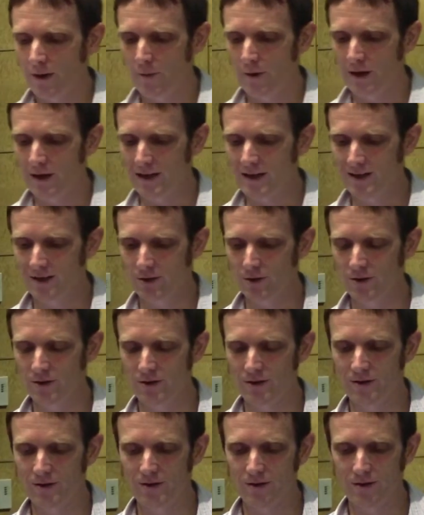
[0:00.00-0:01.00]
But I
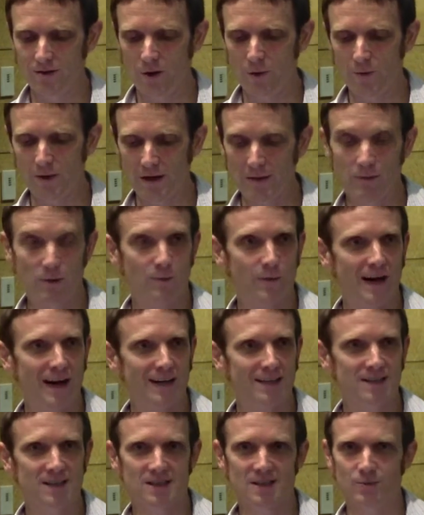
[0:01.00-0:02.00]
started opening up the
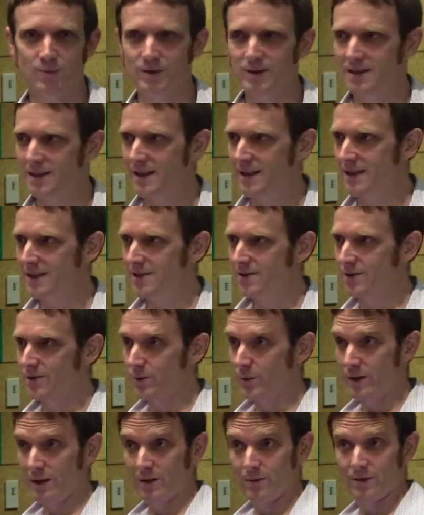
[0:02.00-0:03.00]
practice once I started
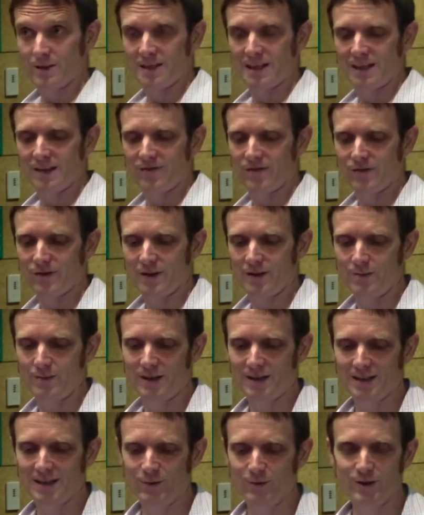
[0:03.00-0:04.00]
working with Second Front,
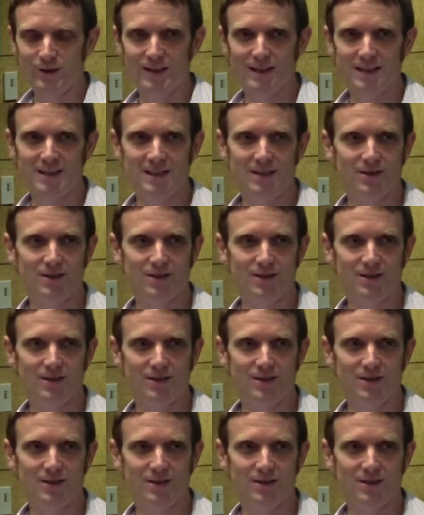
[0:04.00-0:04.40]
because I realized